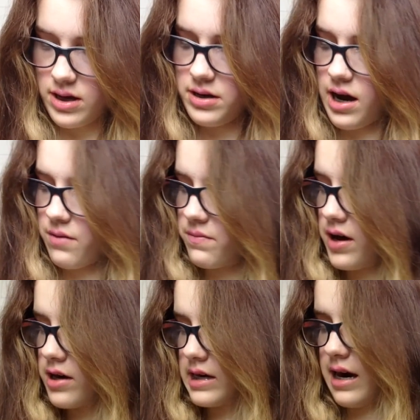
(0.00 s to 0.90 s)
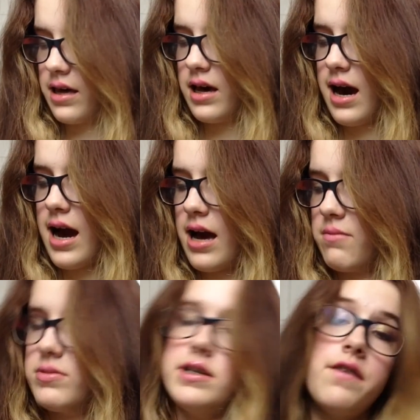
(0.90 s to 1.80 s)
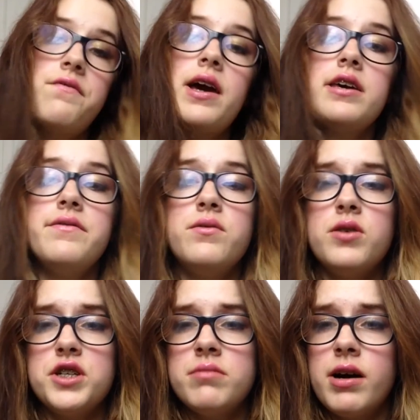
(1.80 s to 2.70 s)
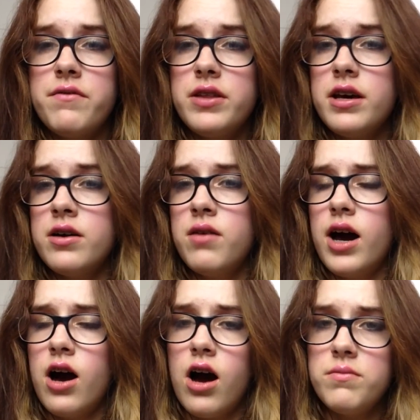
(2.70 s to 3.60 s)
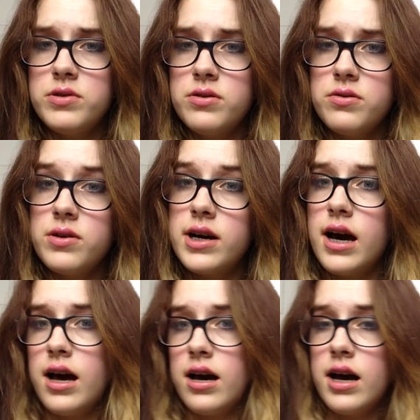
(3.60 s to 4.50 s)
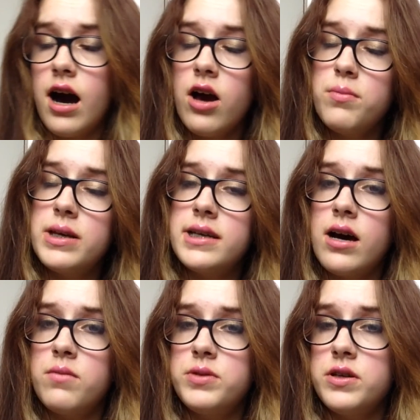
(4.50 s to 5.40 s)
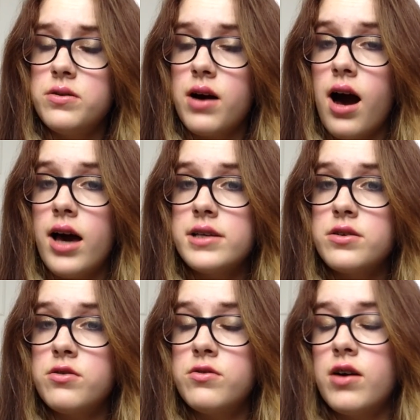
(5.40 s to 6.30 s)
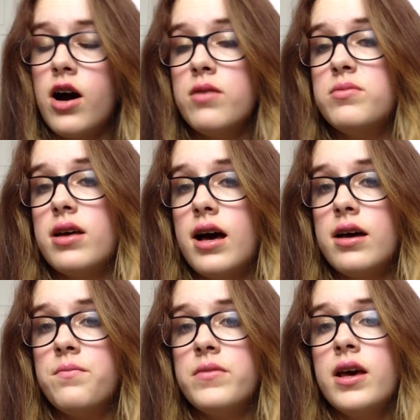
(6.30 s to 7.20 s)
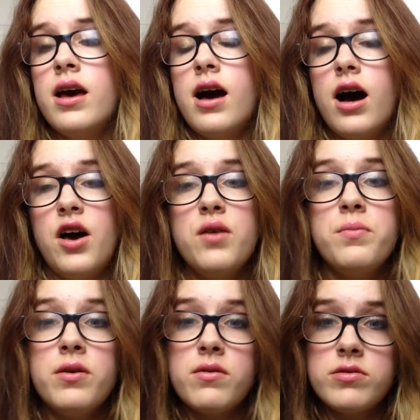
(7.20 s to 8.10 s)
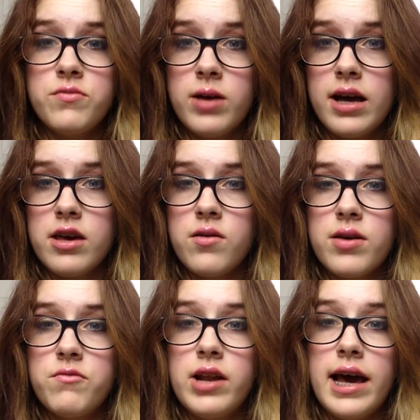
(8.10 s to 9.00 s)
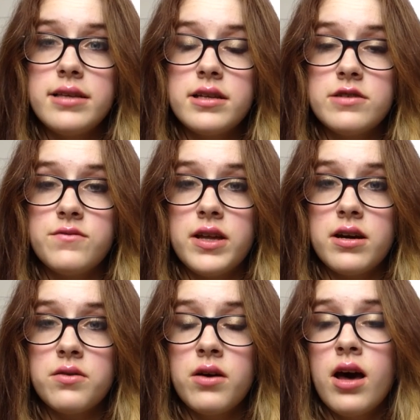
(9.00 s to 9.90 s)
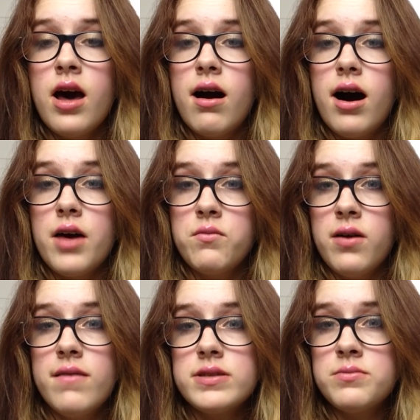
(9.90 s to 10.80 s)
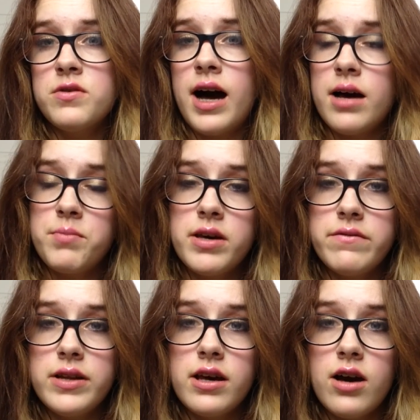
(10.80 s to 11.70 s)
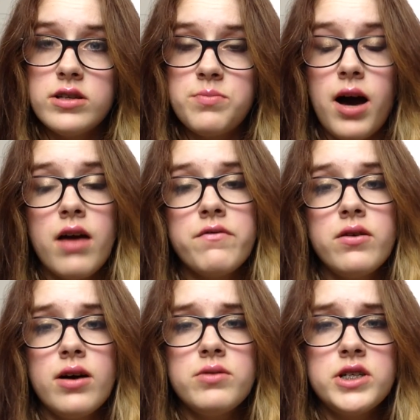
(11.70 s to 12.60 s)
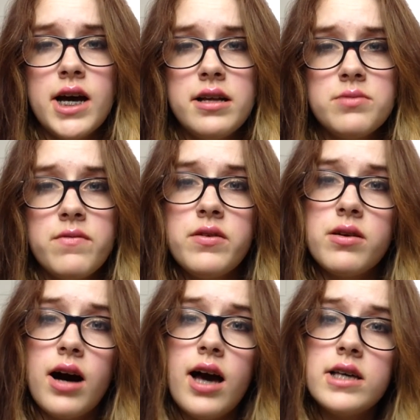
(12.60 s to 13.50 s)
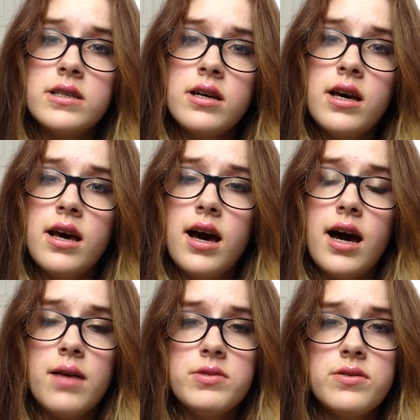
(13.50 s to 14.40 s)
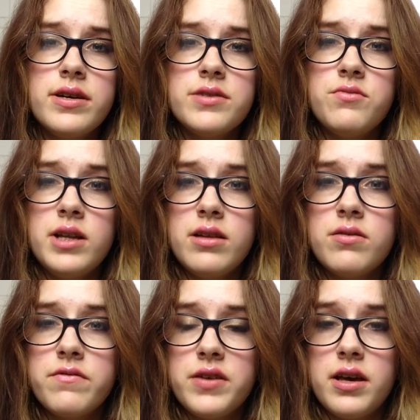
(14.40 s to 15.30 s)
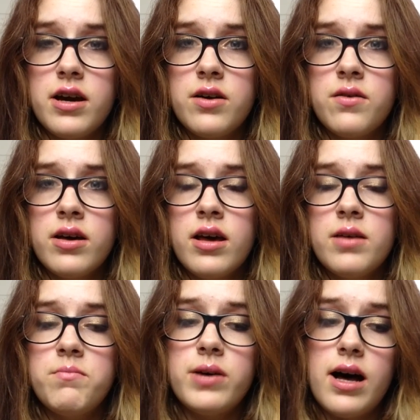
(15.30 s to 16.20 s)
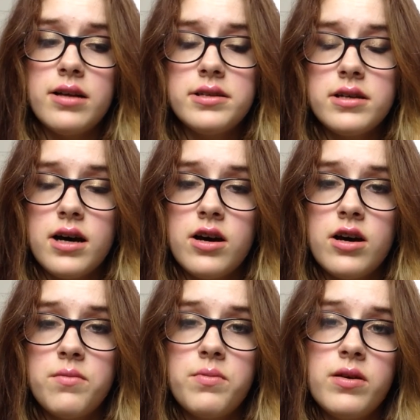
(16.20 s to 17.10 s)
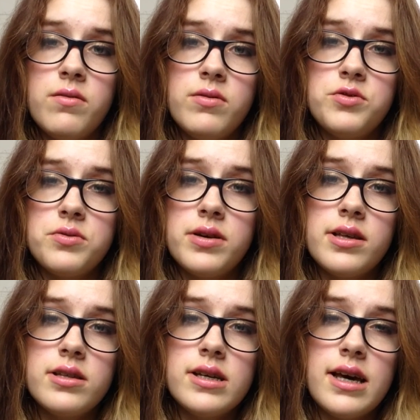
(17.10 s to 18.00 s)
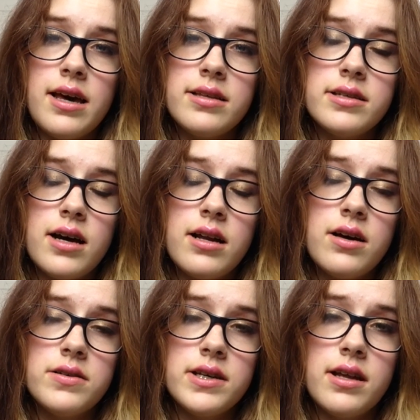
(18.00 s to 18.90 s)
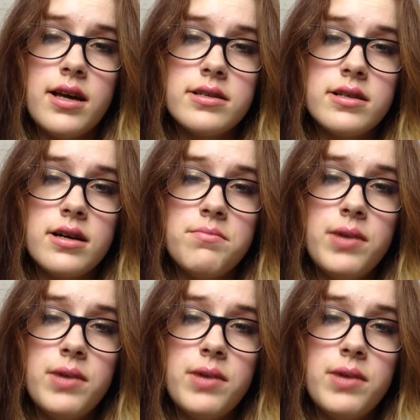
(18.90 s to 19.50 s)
No. Okay. So thank you for watching my video. I hope you I hope this helped you guys, or I hope you can relate to this video. I will have some more happier videos, but I thought I would share this with you guys, and I'm sorry it's a really long video, but I hope you enjoyed it, and I'll see you next time.